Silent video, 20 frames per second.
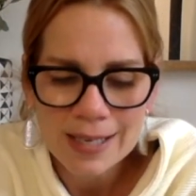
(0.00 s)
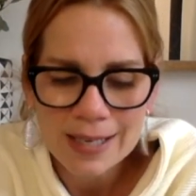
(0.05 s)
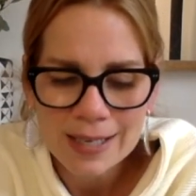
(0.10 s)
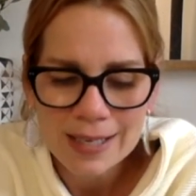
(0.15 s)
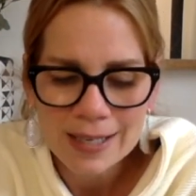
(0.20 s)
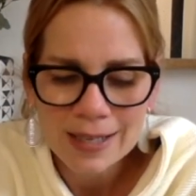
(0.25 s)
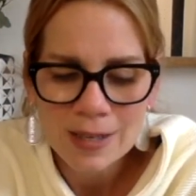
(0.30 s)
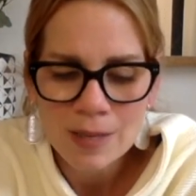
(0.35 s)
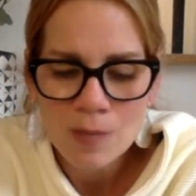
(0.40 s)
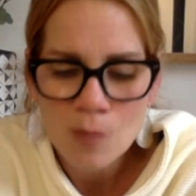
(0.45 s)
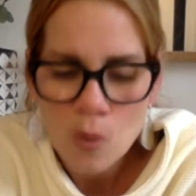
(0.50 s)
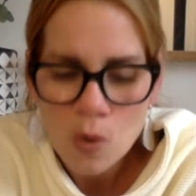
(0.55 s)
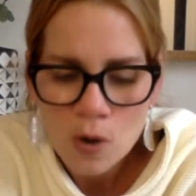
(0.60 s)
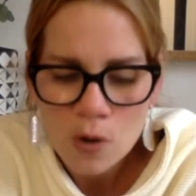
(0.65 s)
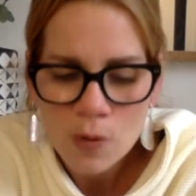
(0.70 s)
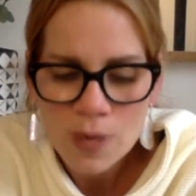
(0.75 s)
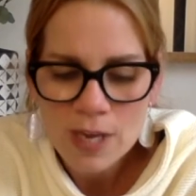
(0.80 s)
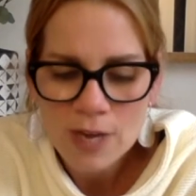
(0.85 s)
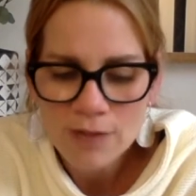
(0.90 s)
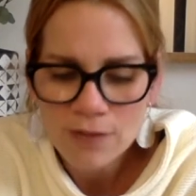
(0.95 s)
The more
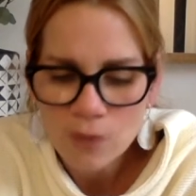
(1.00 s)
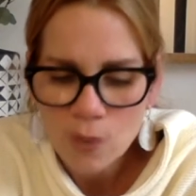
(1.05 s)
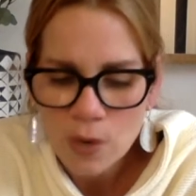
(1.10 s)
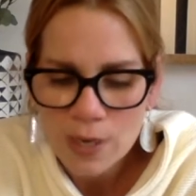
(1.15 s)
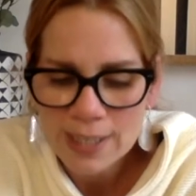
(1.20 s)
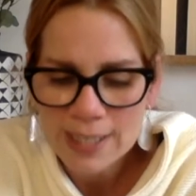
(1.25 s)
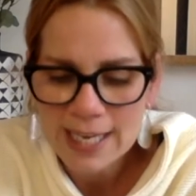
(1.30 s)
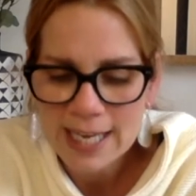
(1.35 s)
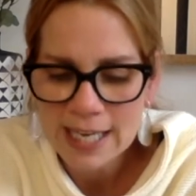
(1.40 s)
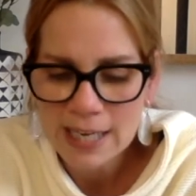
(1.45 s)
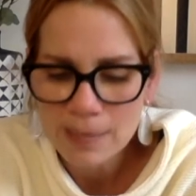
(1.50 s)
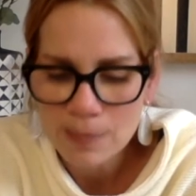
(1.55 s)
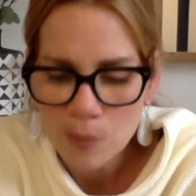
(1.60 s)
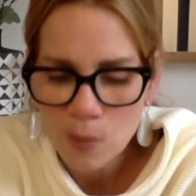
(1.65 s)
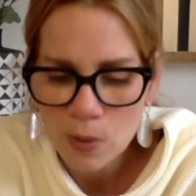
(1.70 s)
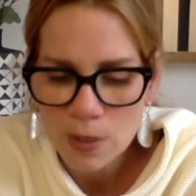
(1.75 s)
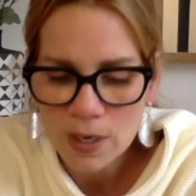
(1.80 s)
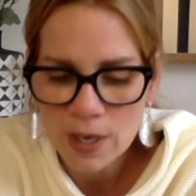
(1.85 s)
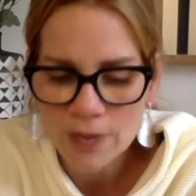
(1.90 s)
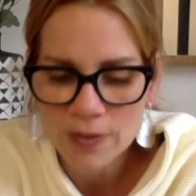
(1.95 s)
we avoid getting
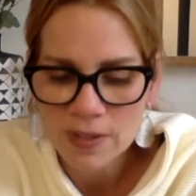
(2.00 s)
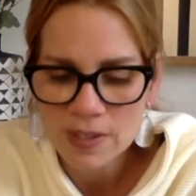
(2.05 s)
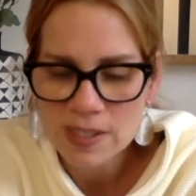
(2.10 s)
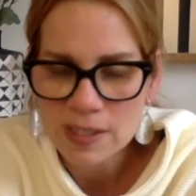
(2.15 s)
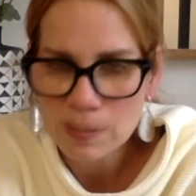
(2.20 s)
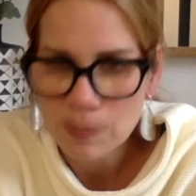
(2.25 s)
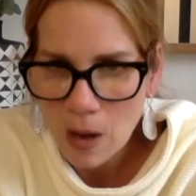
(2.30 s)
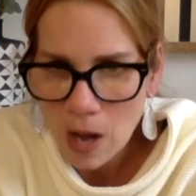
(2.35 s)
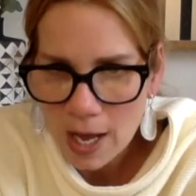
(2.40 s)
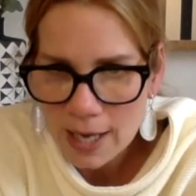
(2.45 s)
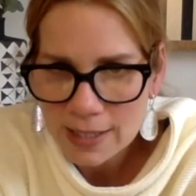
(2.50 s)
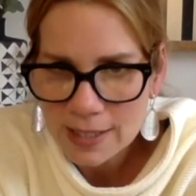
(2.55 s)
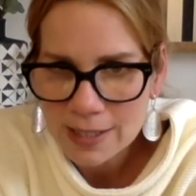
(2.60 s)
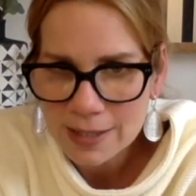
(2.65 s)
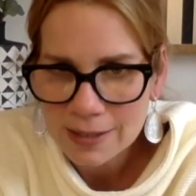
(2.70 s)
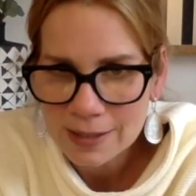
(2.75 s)
put on the spot,